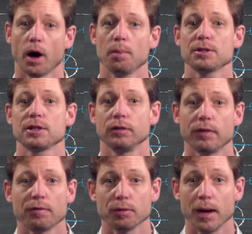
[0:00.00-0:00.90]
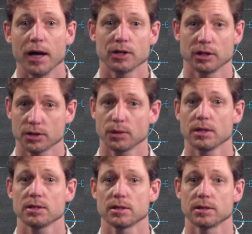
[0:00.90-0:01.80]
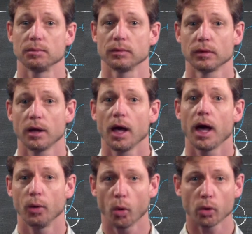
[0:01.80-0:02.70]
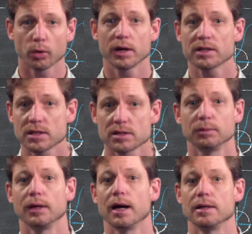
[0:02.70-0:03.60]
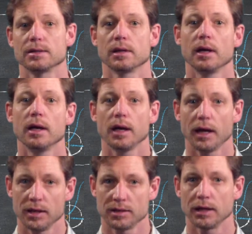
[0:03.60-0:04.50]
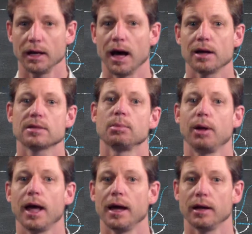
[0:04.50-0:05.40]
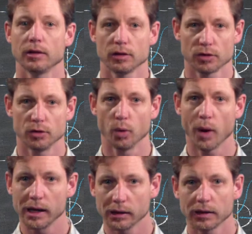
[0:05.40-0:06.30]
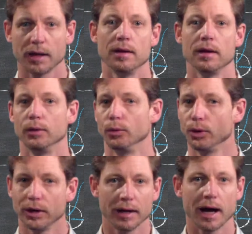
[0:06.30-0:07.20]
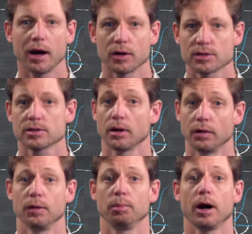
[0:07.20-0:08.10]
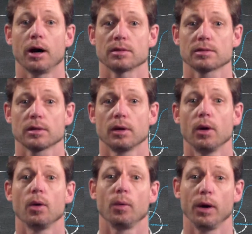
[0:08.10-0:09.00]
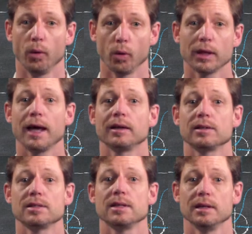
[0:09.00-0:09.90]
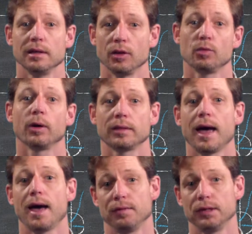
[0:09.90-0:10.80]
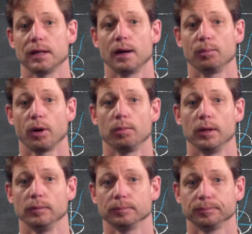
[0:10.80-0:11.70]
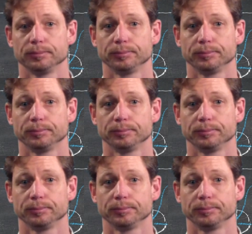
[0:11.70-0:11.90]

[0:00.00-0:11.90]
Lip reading: The opposite of affirmation is criticism. And all criticism does is it allows the player to dwell in the ruined house of the past, where all they can see is what they haven't done properly.